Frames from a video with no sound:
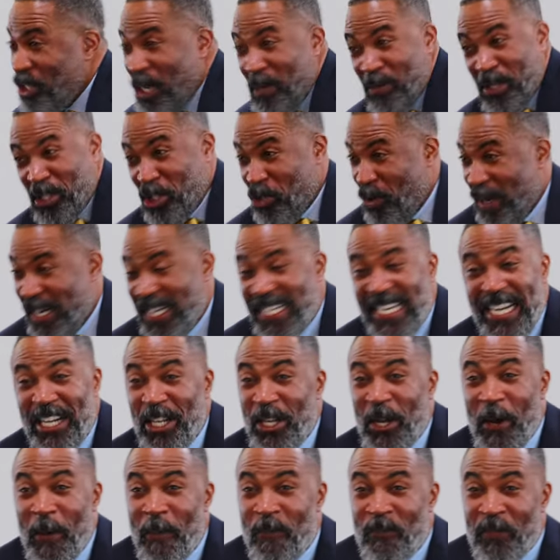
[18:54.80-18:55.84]
just trying to tell
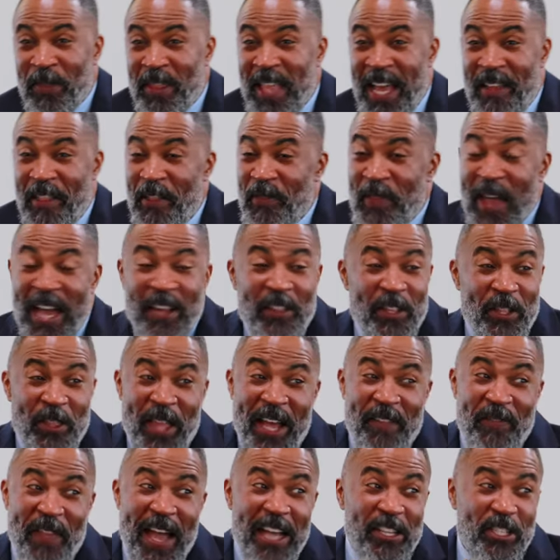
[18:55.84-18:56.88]
you
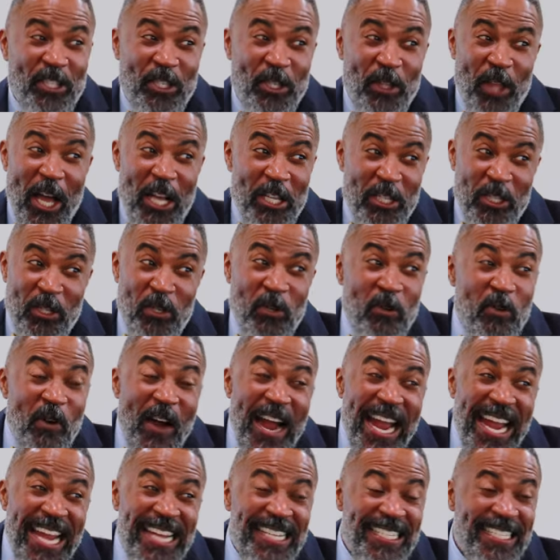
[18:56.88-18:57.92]
that's
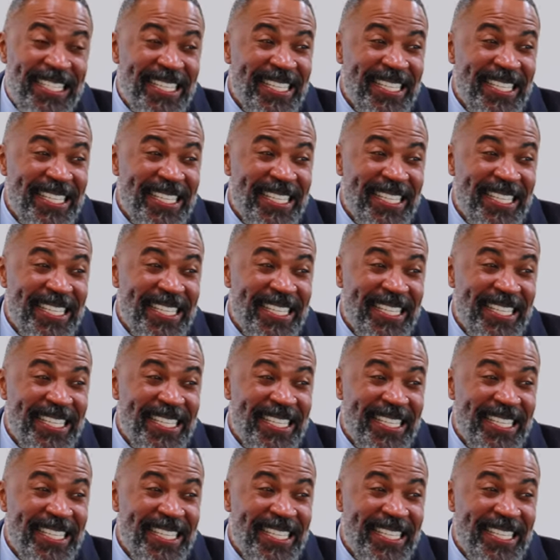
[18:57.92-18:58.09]
great.